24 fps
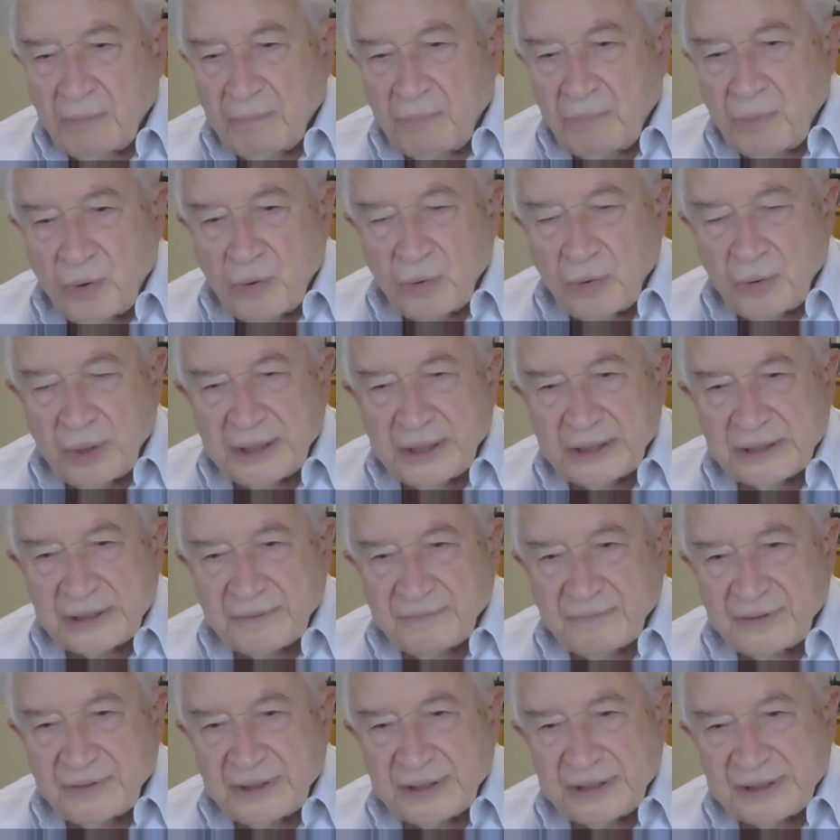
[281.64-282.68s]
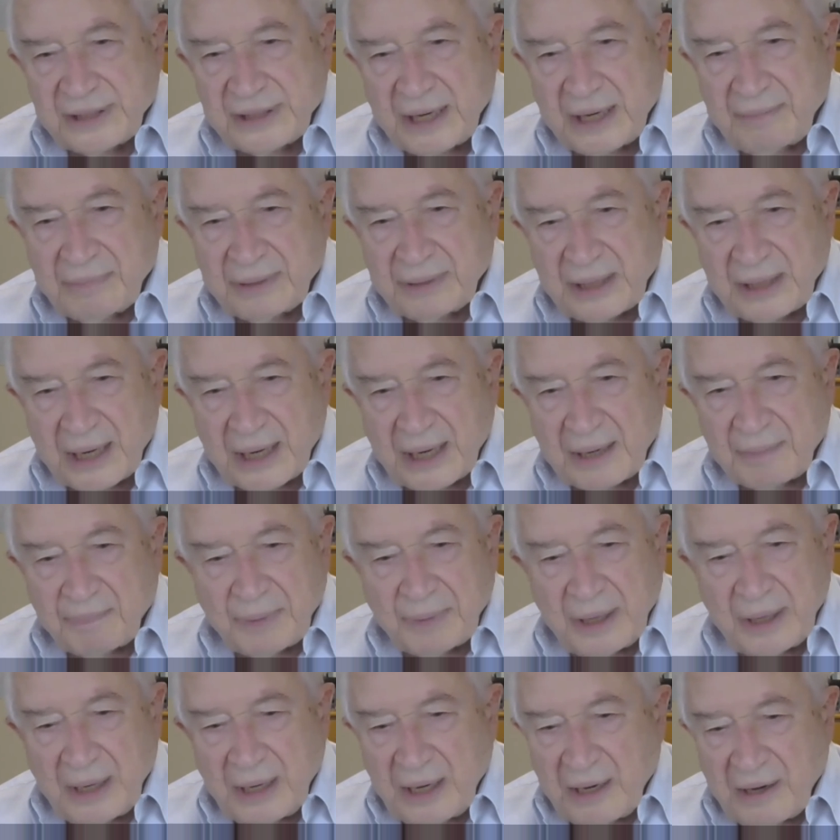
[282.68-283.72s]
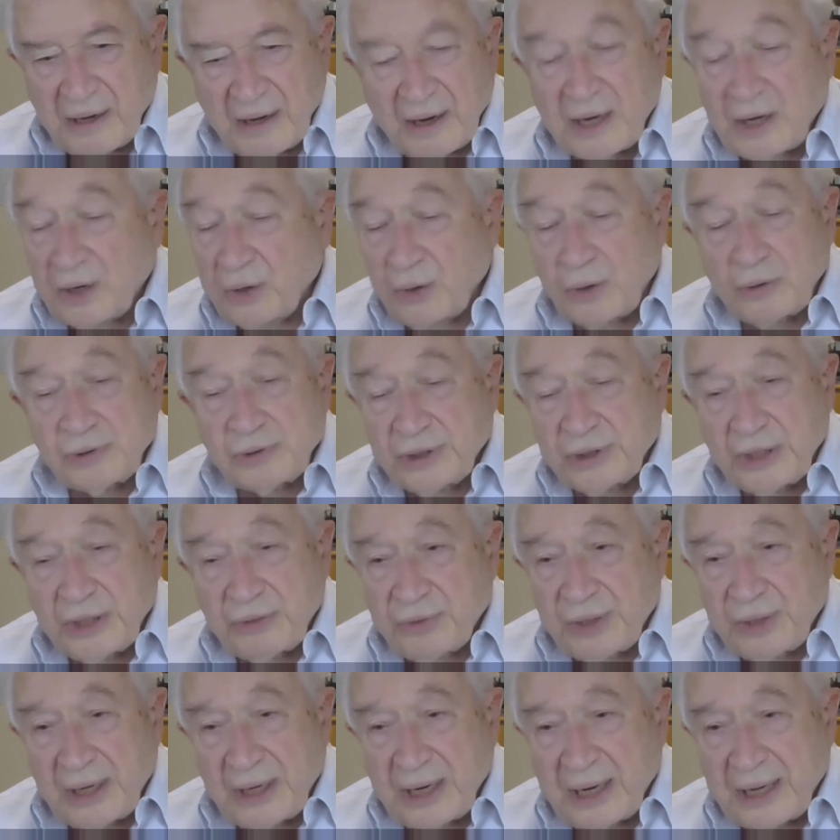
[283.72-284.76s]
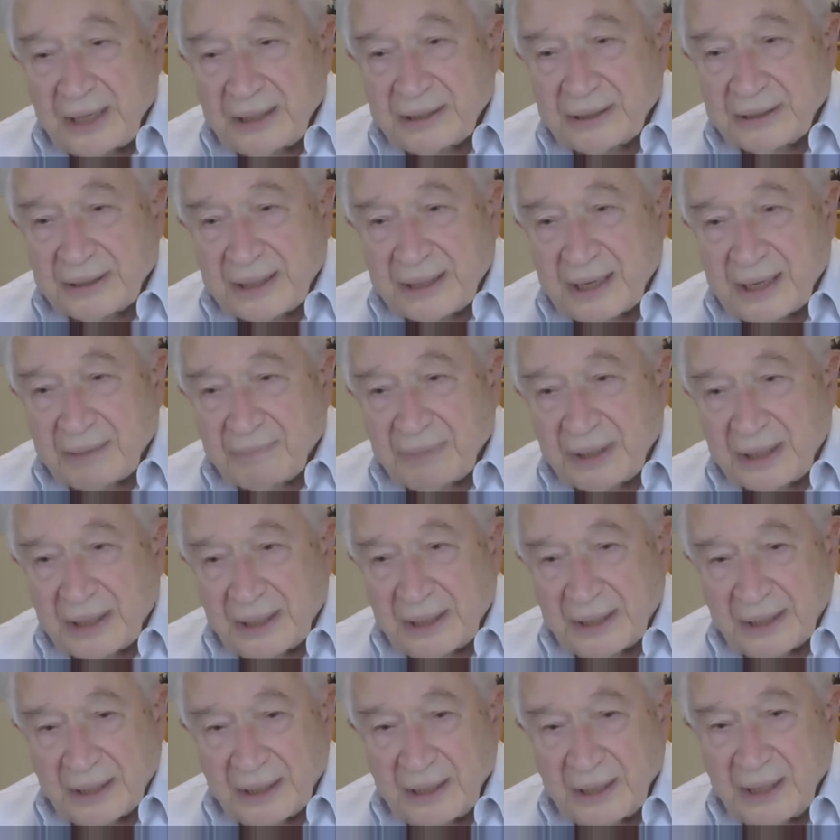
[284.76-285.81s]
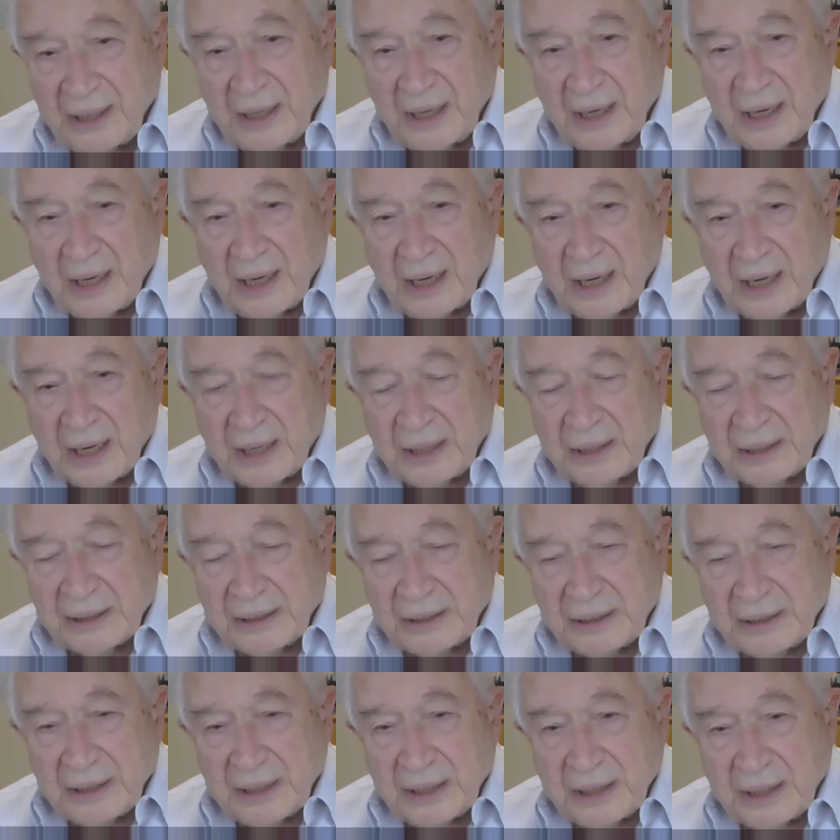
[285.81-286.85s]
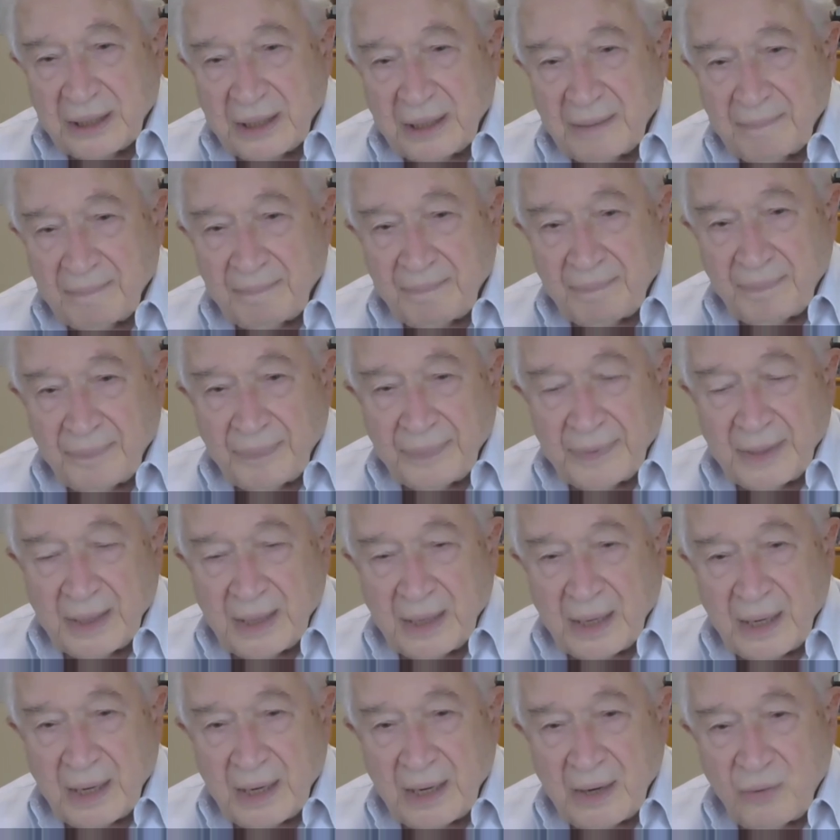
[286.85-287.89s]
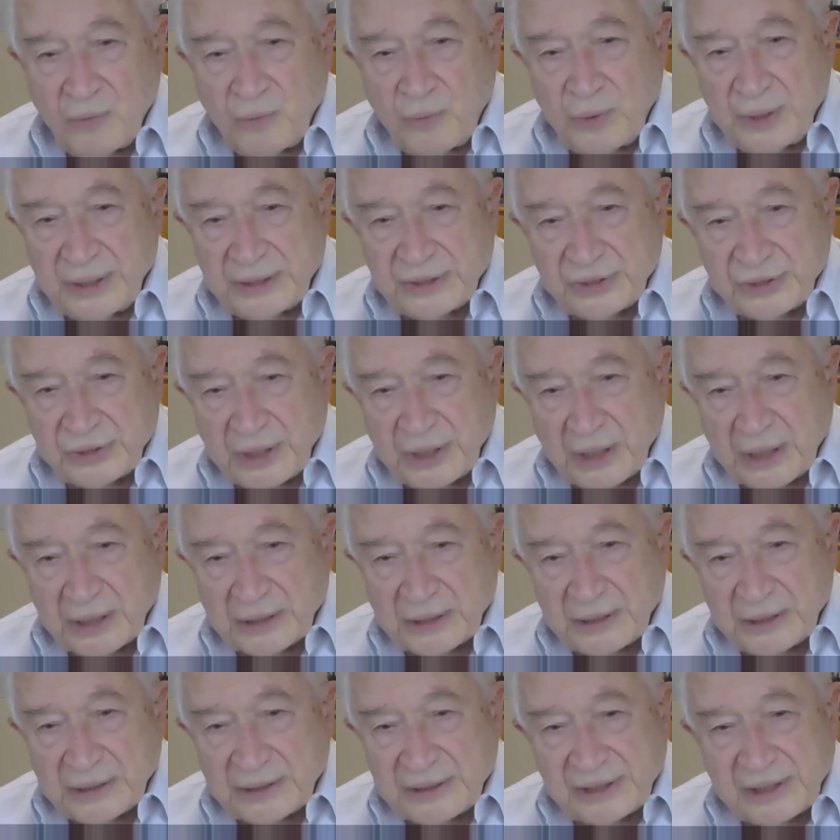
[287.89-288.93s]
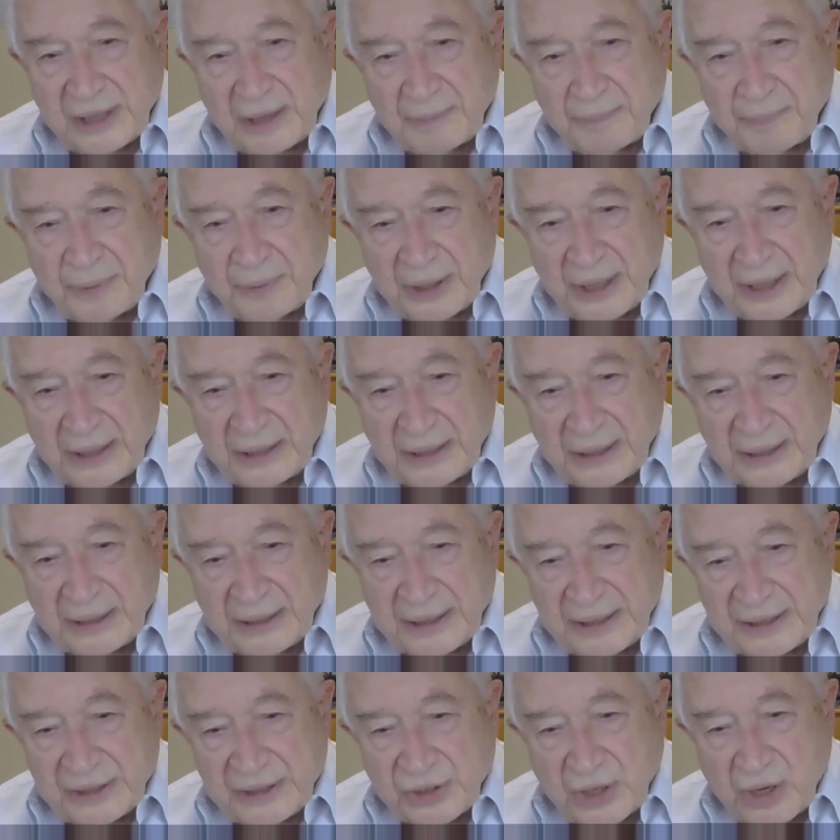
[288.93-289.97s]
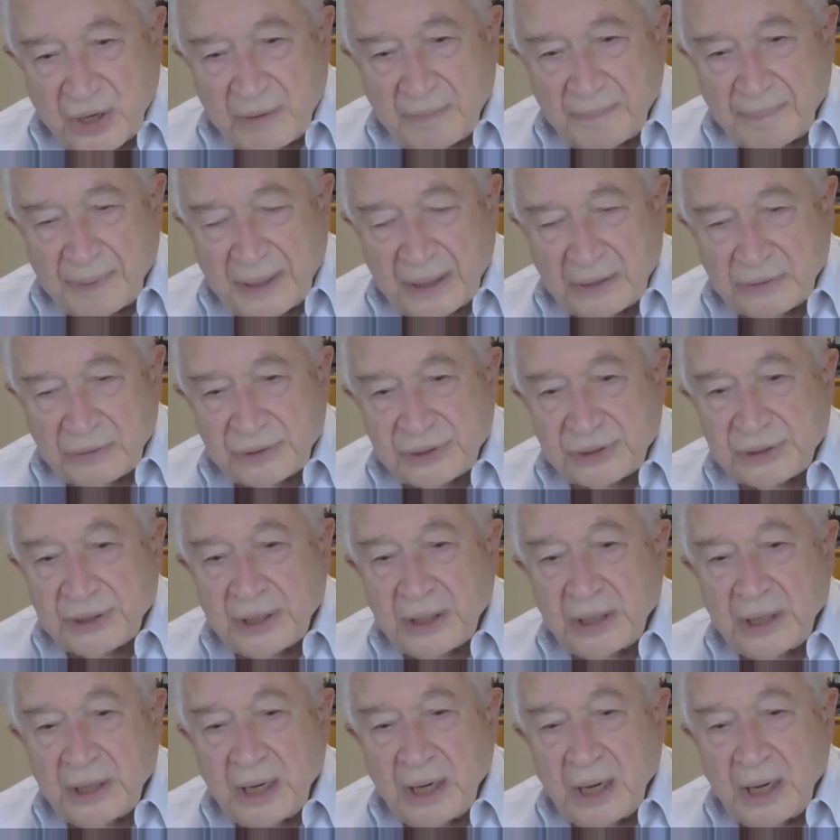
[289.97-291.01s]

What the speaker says: more or less of the same type, closely related chemically. And we started separating these compounds.